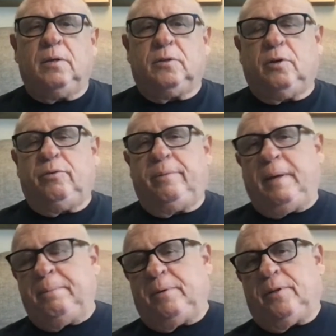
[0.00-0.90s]
So
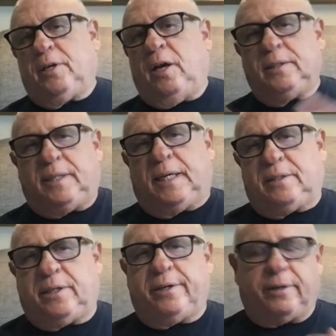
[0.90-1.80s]
remember, the
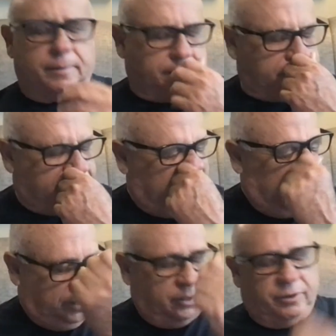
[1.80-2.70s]
context here
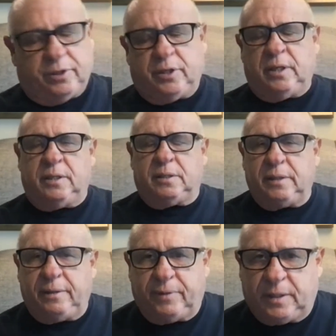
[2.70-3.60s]
is that Krishna is
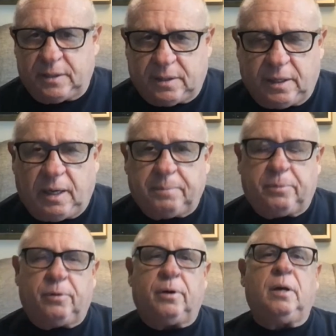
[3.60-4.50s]
leaving
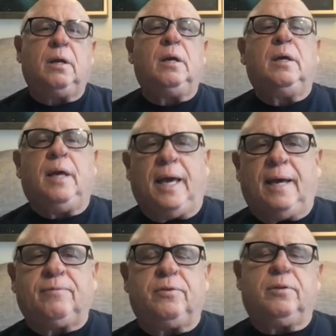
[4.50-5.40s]
Hastinapur
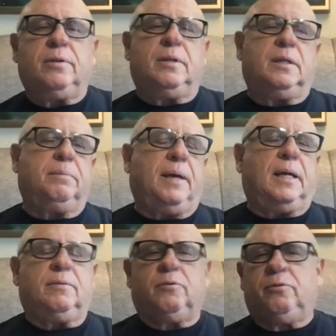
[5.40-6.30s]
after the
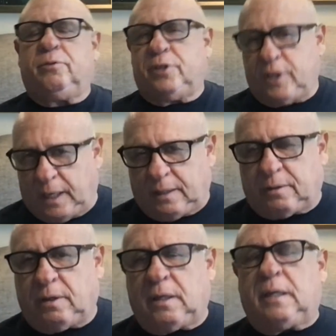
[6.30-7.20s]
Battle of
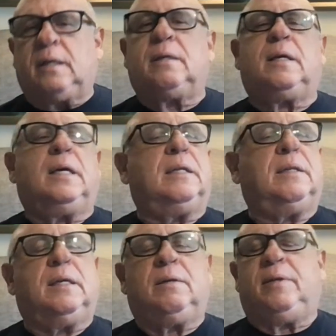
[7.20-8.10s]
Kurukshetra
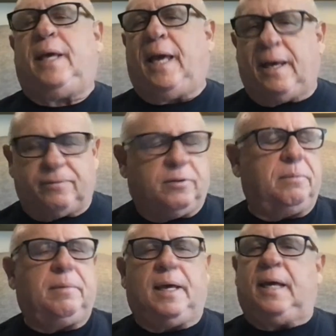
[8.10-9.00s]
and then the
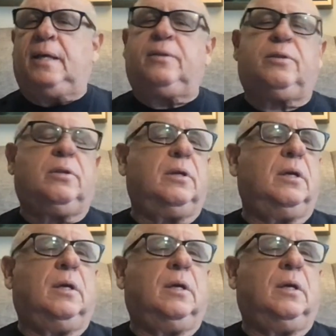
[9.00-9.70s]
aftermath